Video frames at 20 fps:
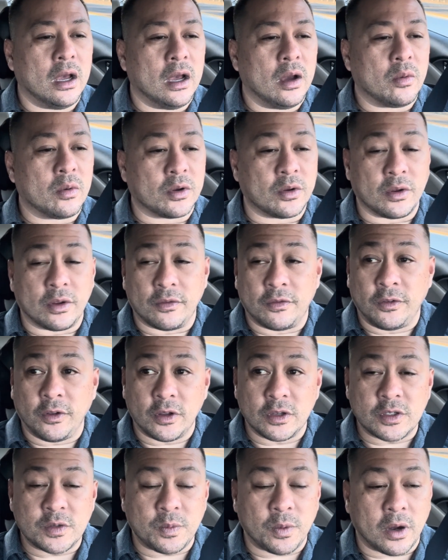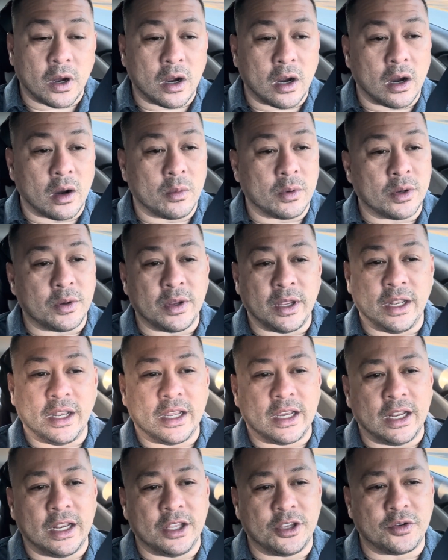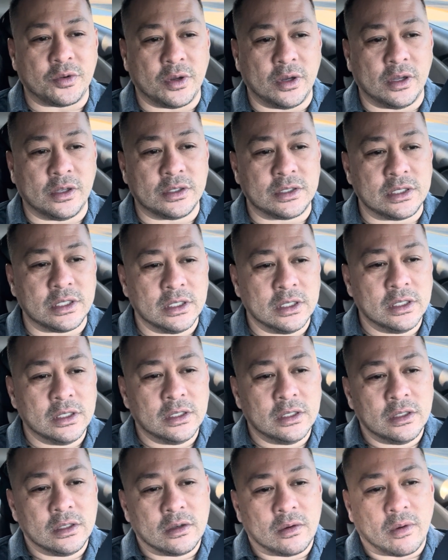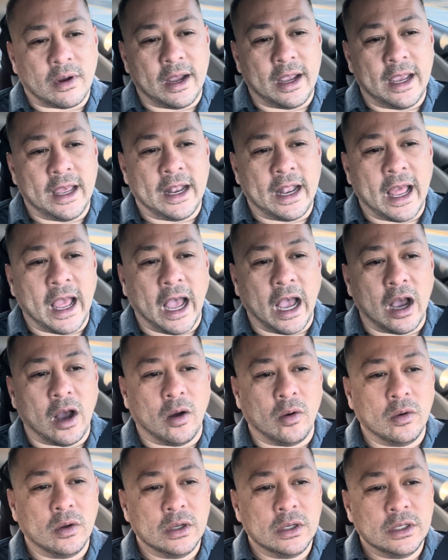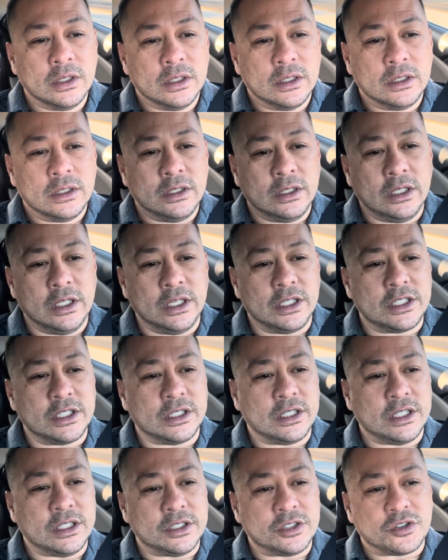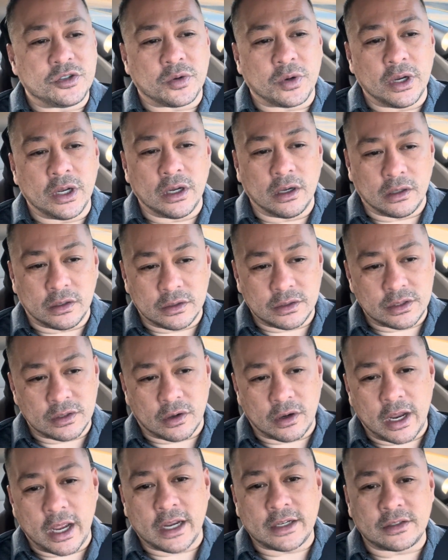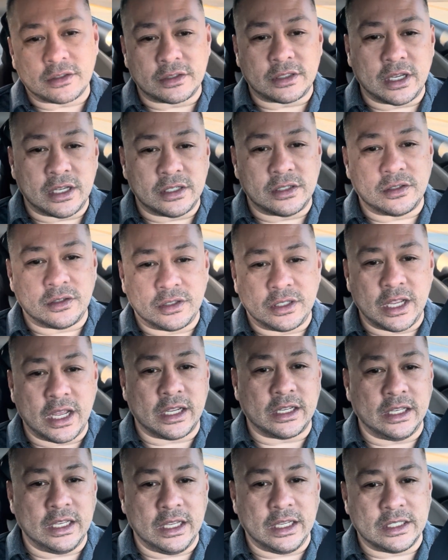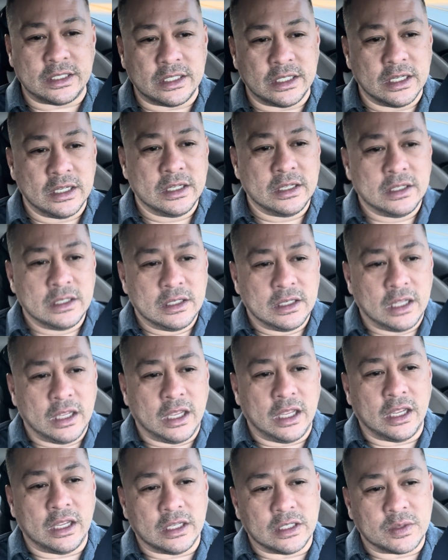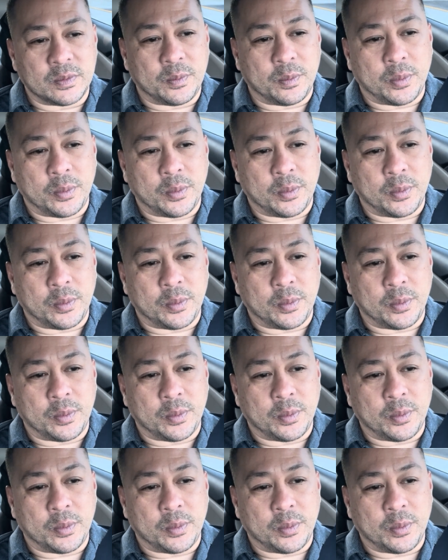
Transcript: we're doing flow spar, we're doing any kind of drills, right? And how each of these drills or exercises or techniques is